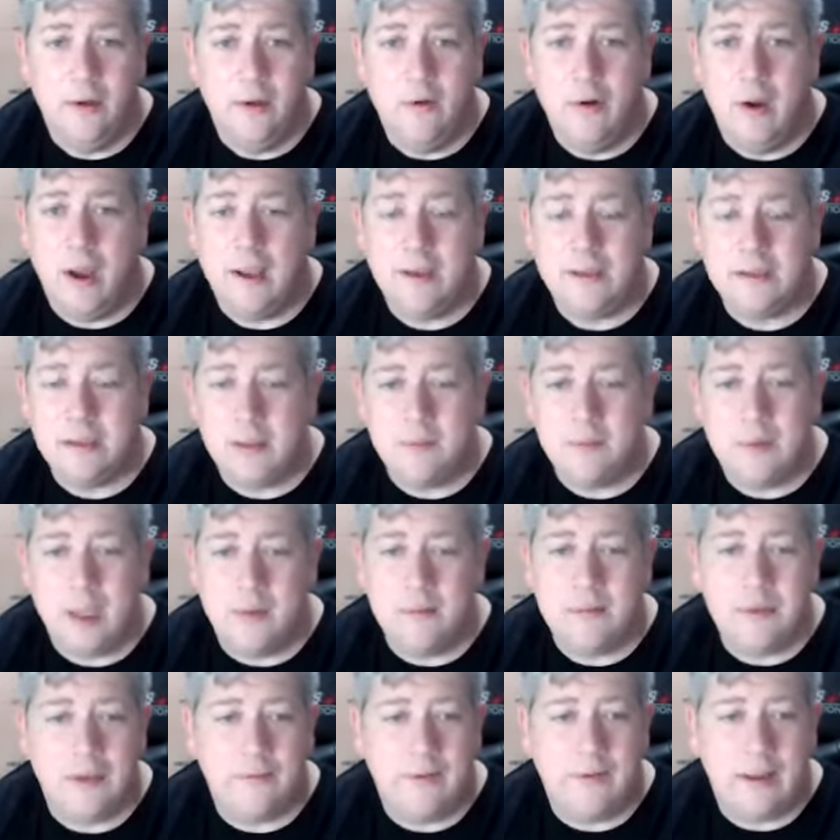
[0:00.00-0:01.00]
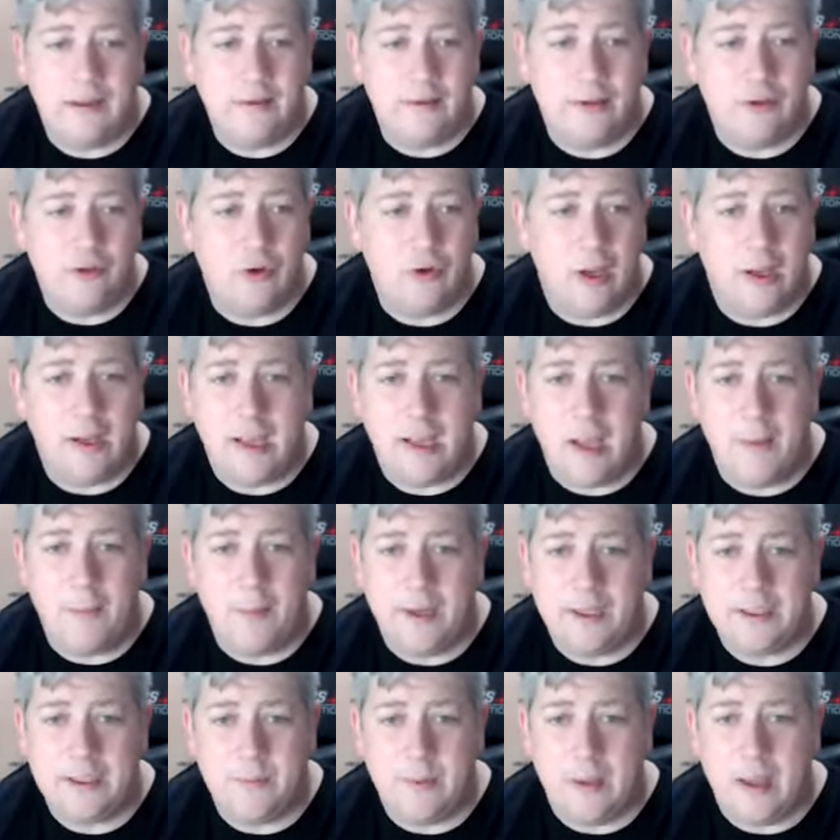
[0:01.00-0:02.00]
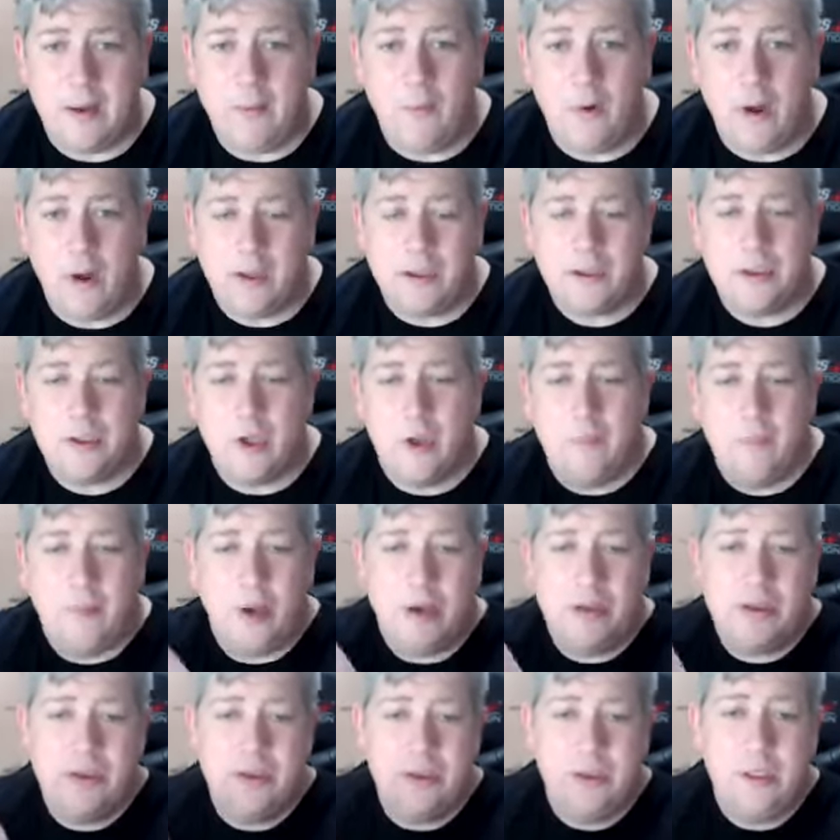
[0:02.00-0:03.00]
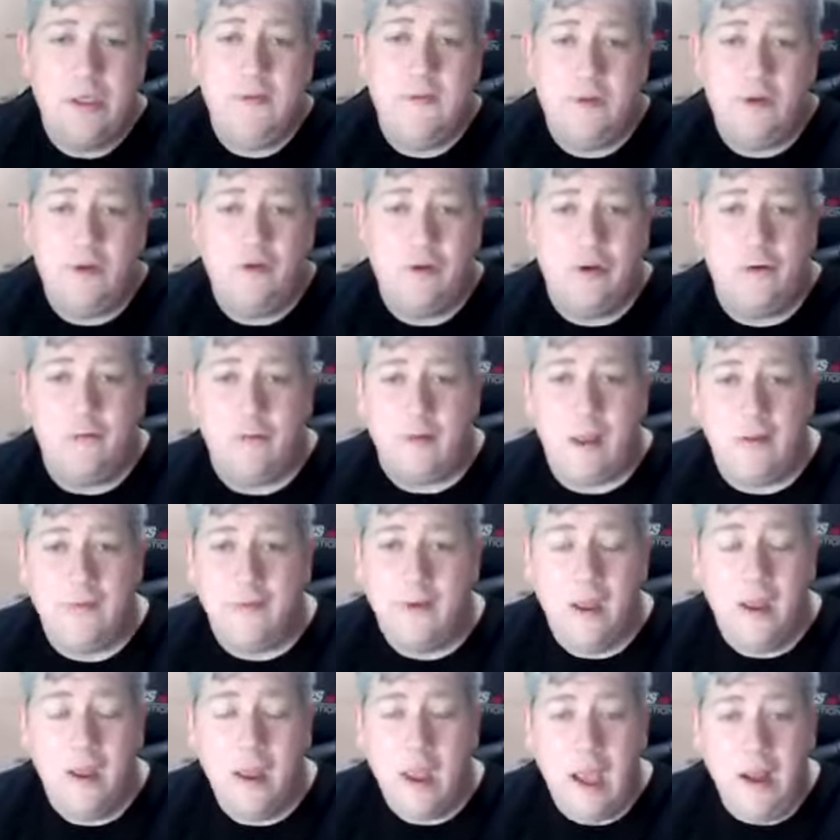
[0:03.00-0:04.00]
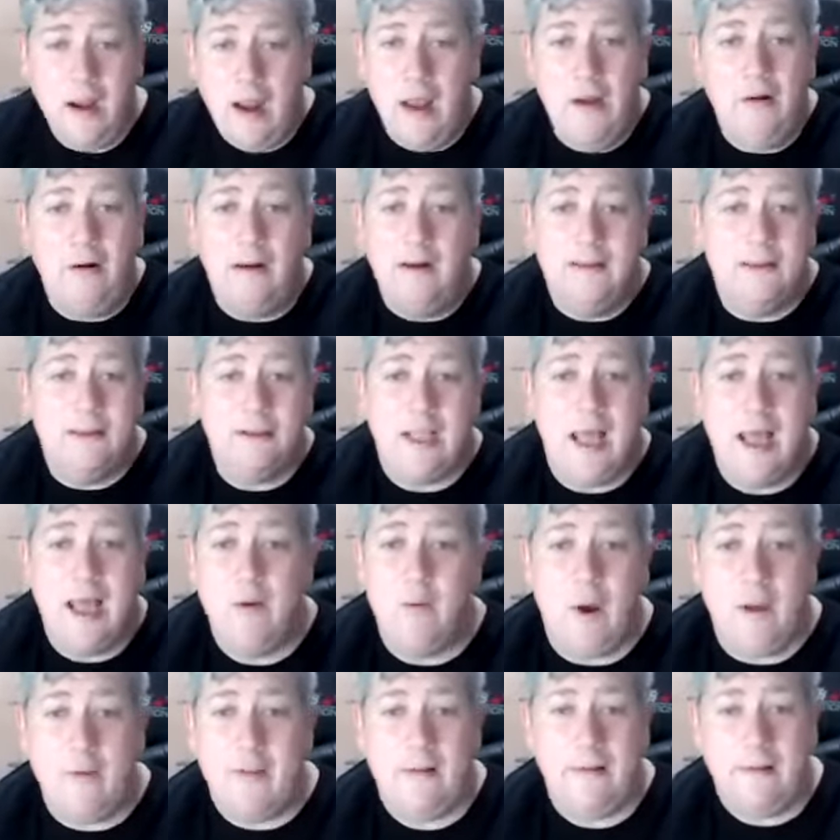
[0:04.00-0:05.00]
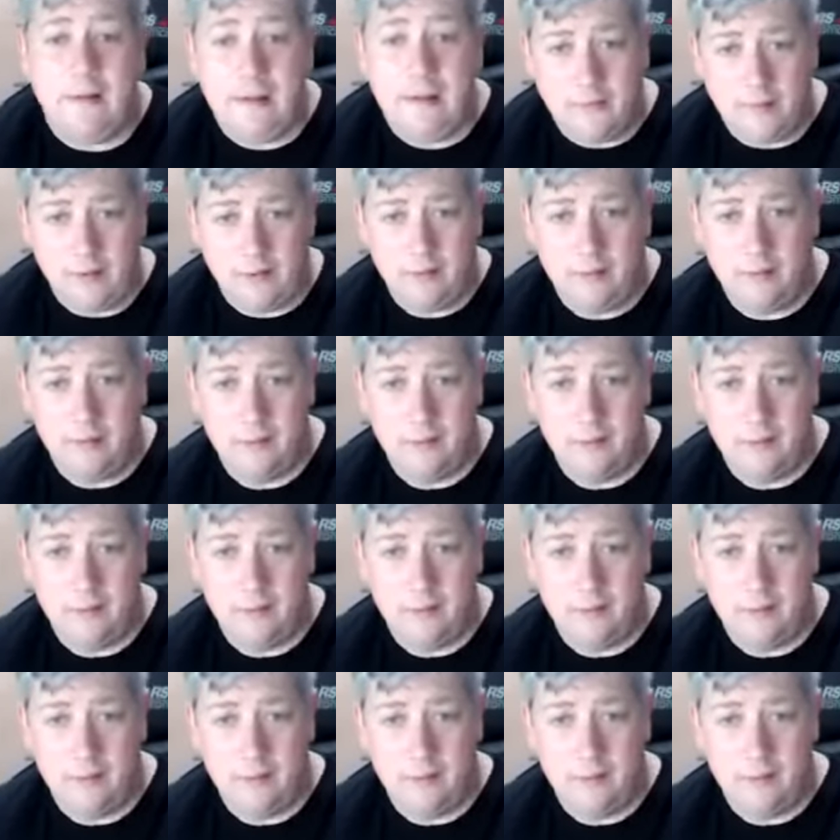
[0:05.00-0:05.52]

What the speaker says: Right. Sometimes I've had to try and get up and explain why a certain person's leaving Tree of Life, and I don't understand why they're leaving.